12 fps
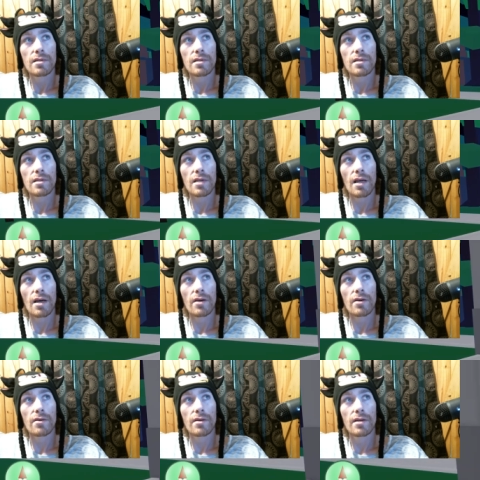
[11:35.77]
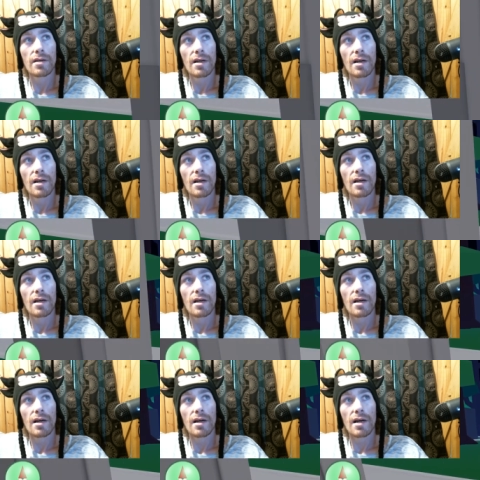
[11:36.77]
So,
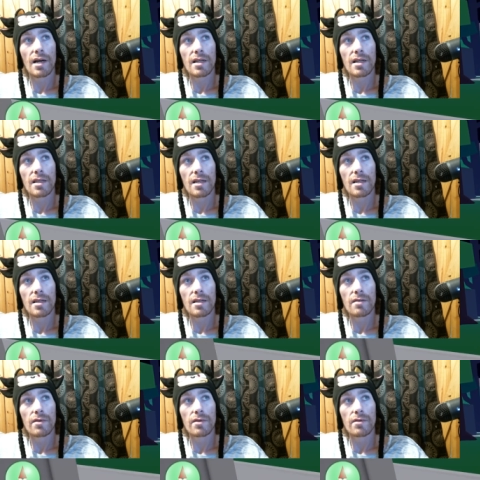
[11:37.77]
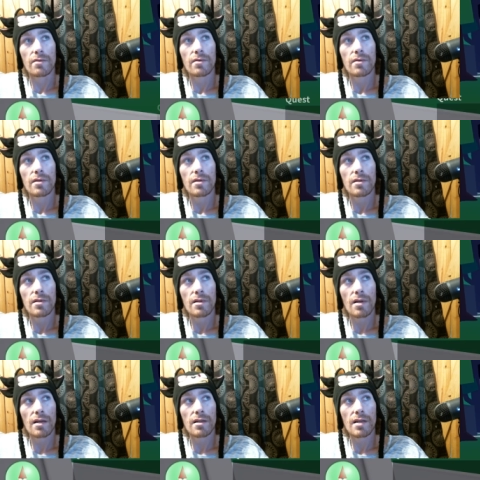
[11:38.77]
I think... Ooh.
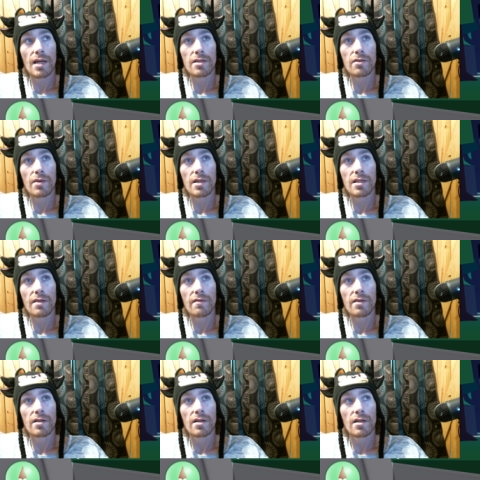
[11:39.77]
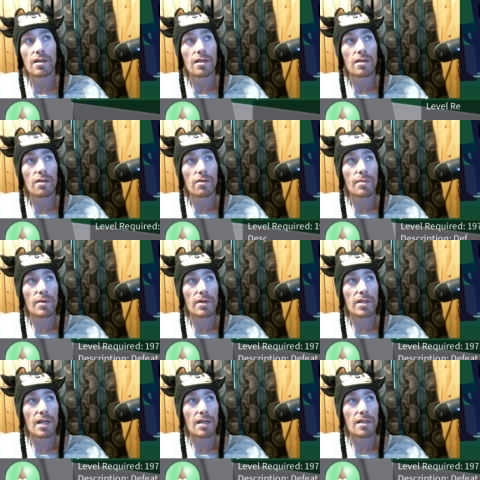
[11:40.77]
haunted House Quest Giver. The Reborn
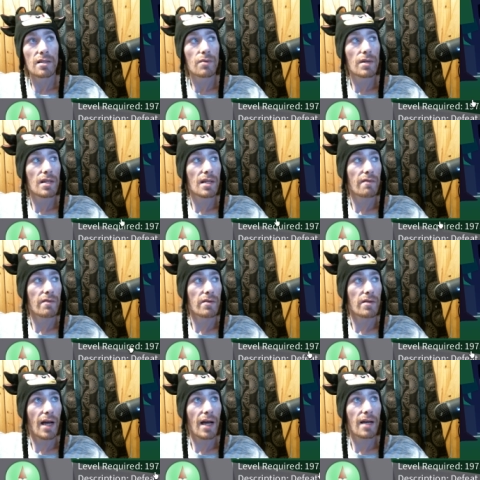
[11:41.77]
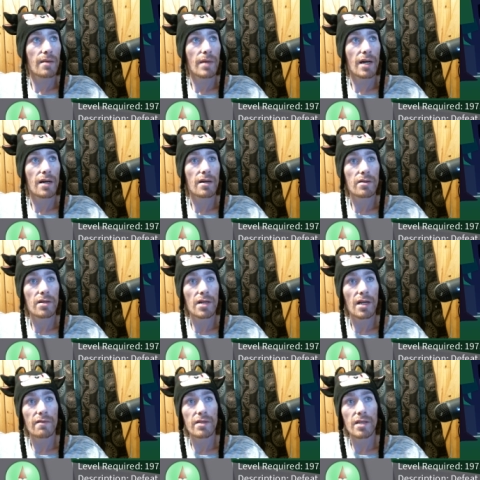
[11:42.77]
Skeletons. What level? I'm 100
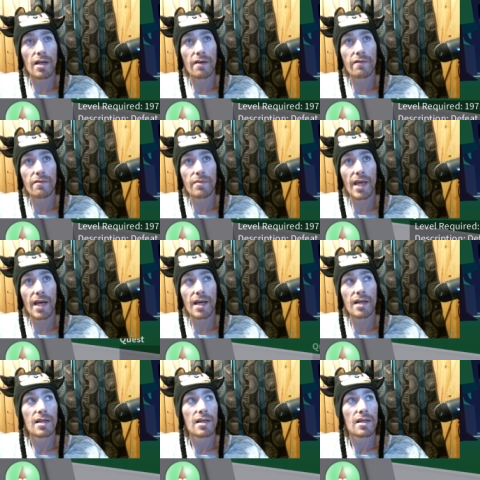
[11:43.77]
levels off from that.